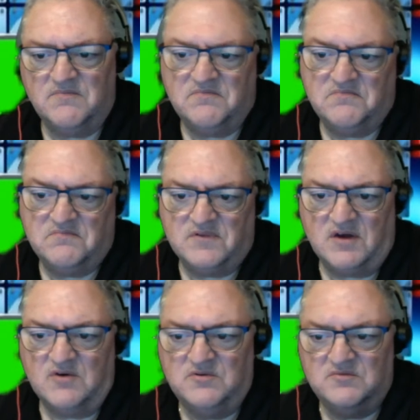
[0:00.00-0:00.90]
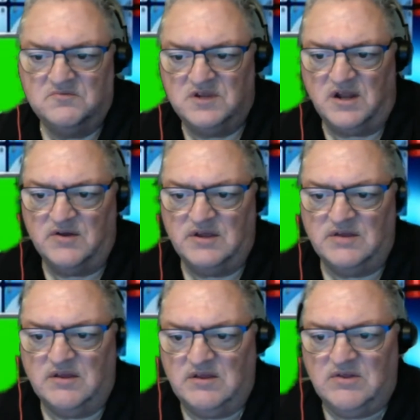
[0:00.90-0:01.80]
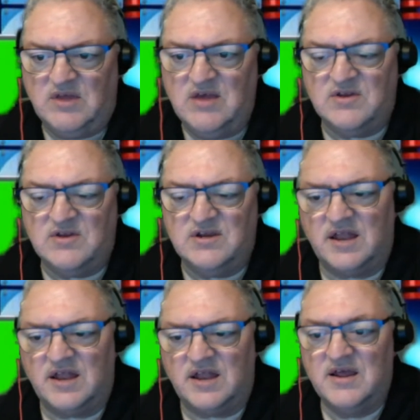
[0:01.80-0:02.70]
So, it's easily done.